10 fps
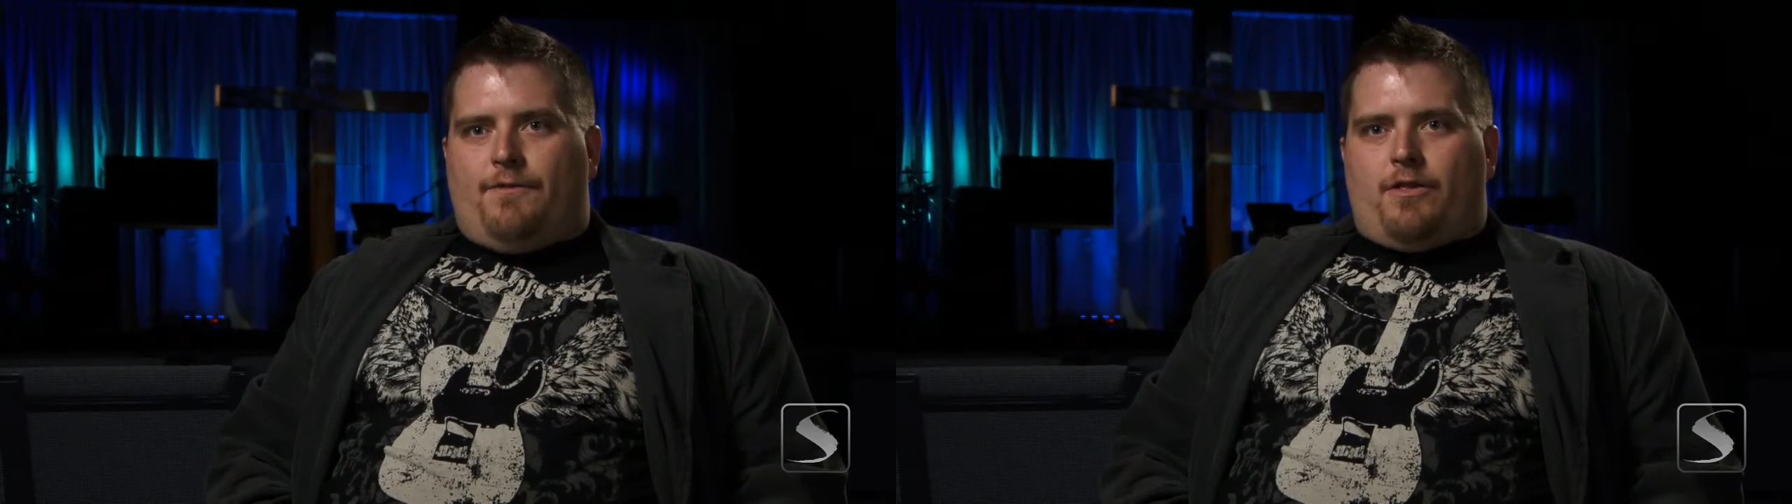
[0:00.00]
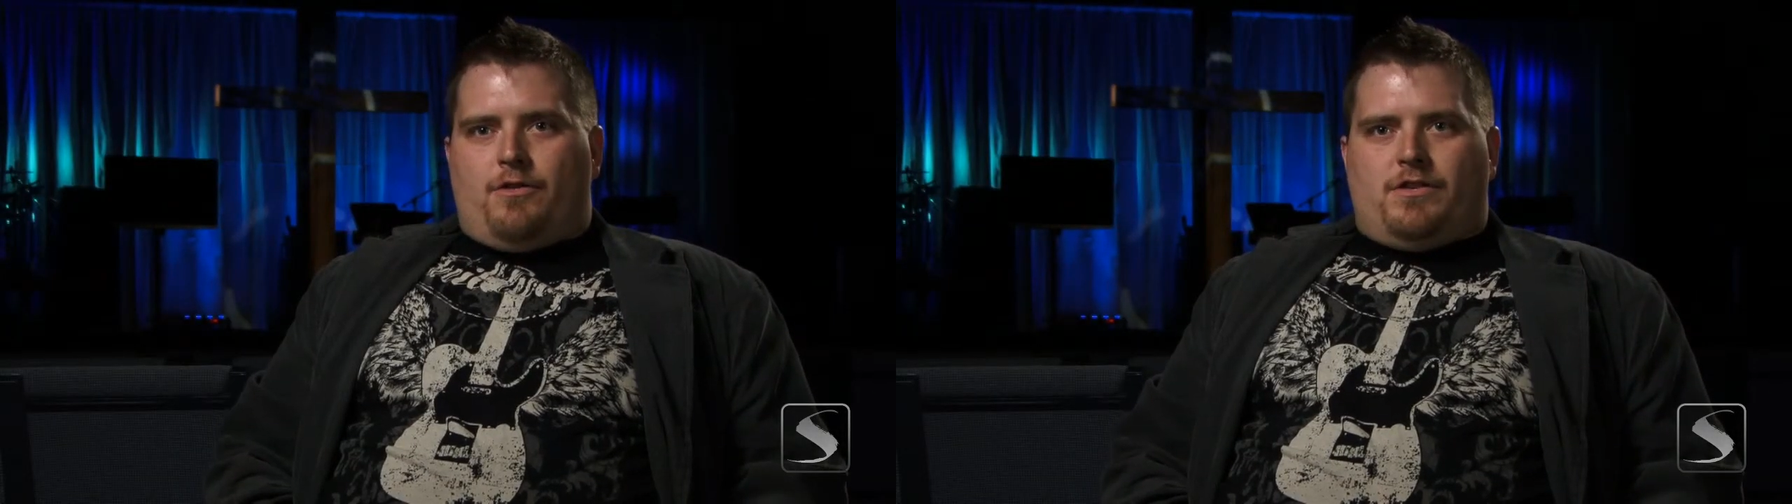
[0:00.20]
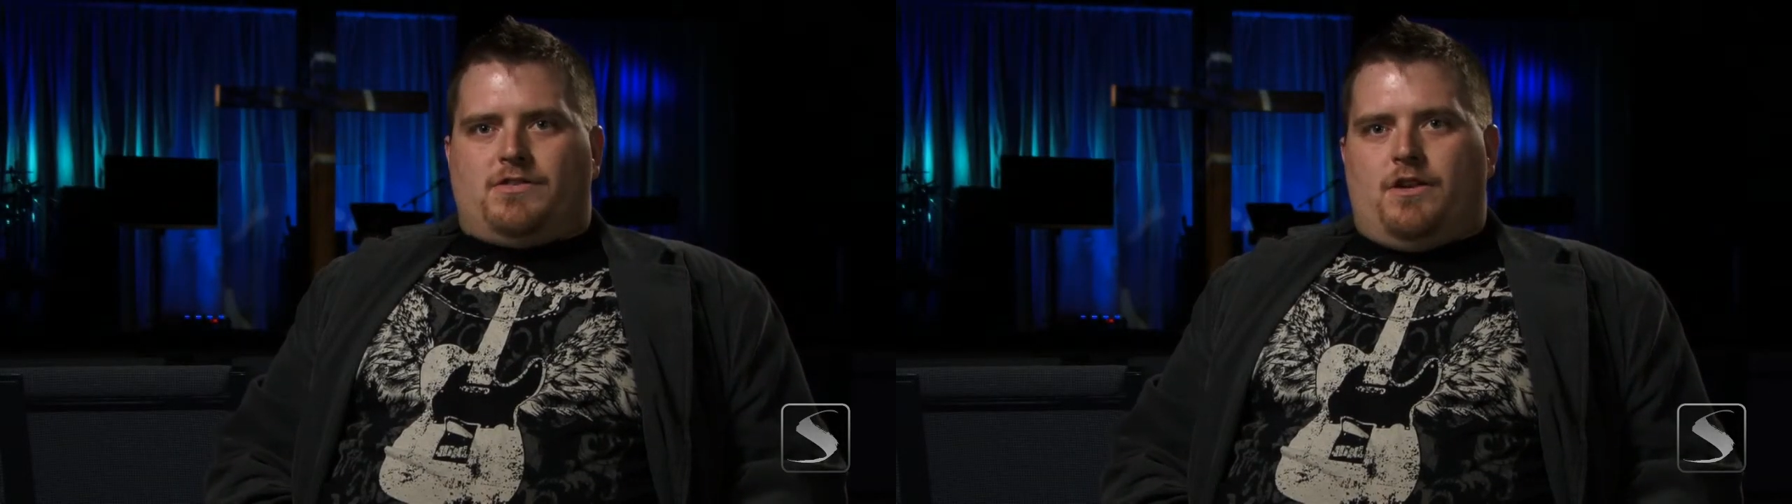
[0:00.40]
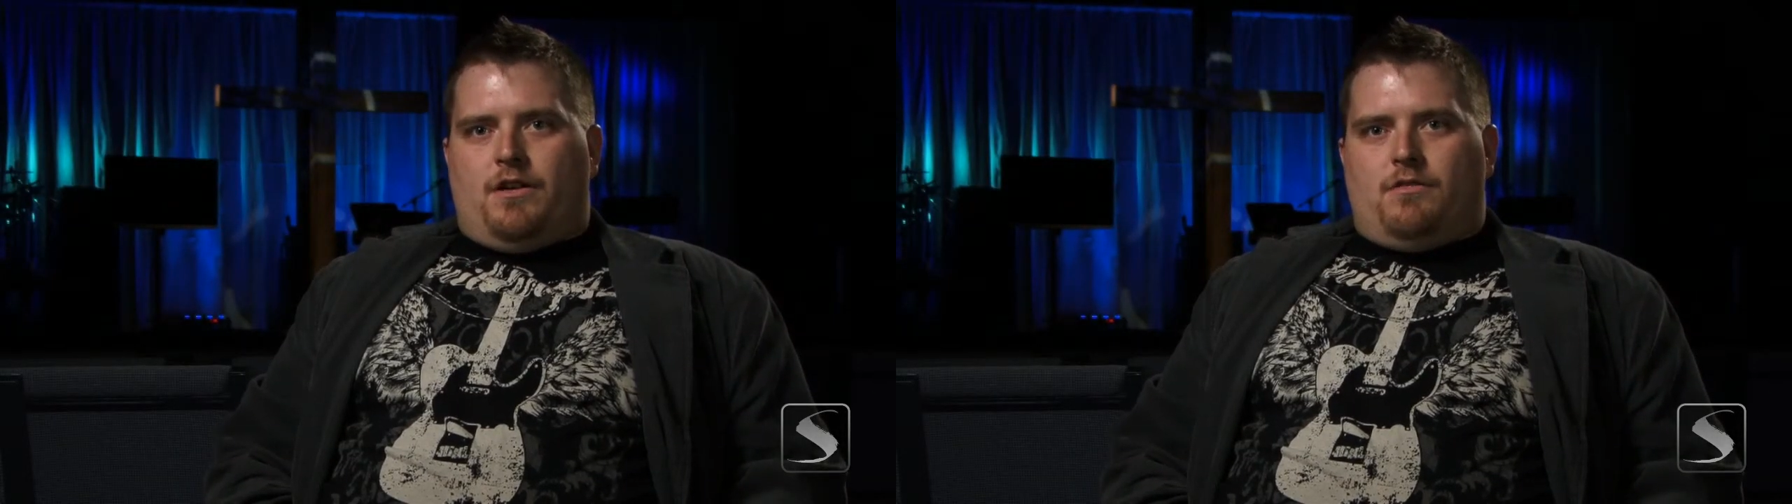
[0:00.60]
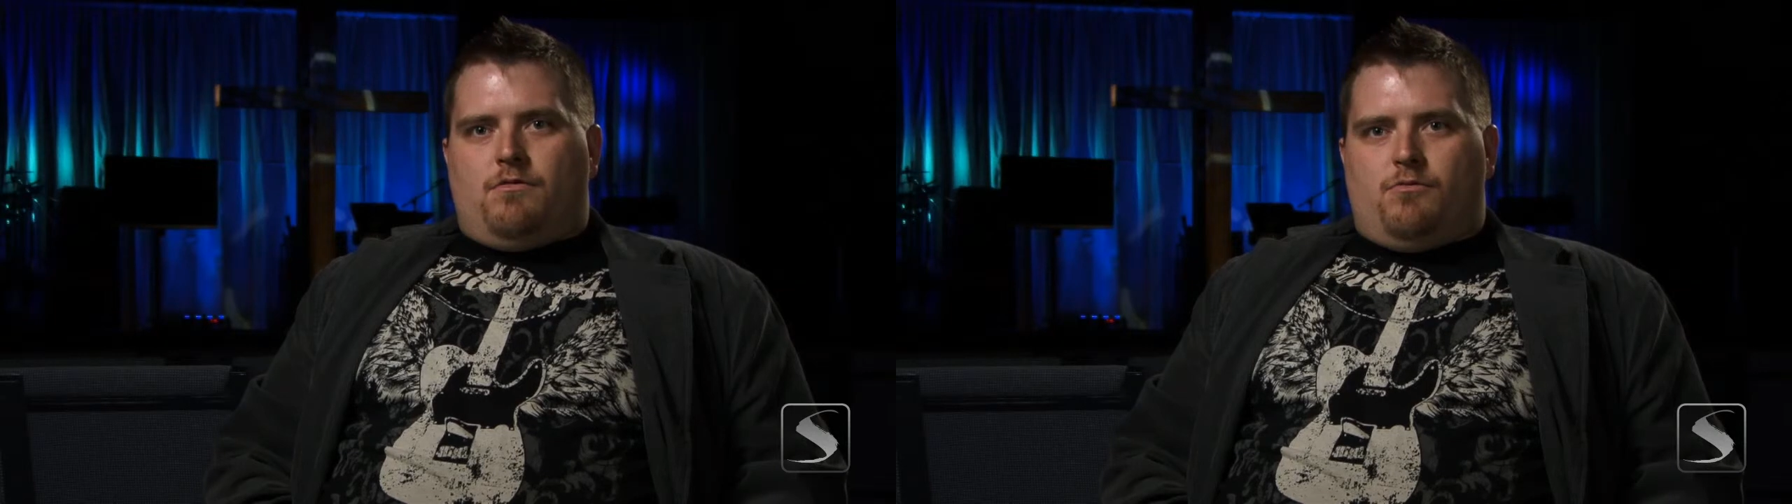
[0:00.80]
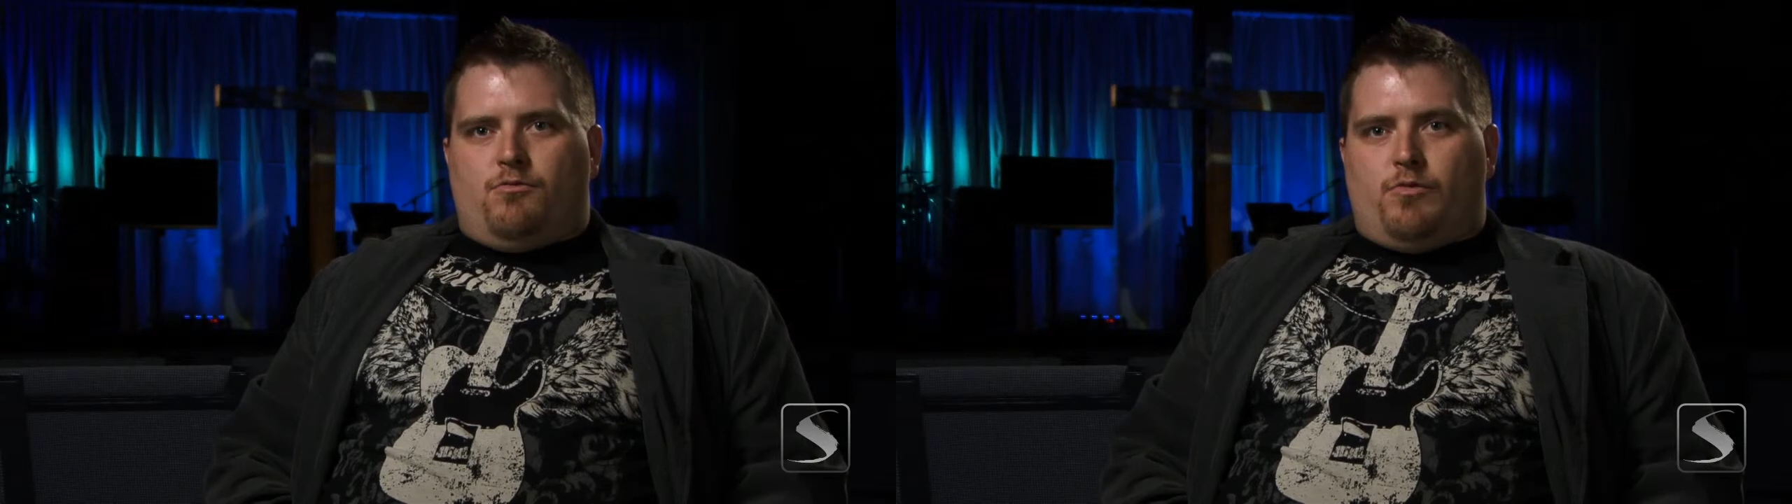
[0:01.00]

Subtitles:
fathered a son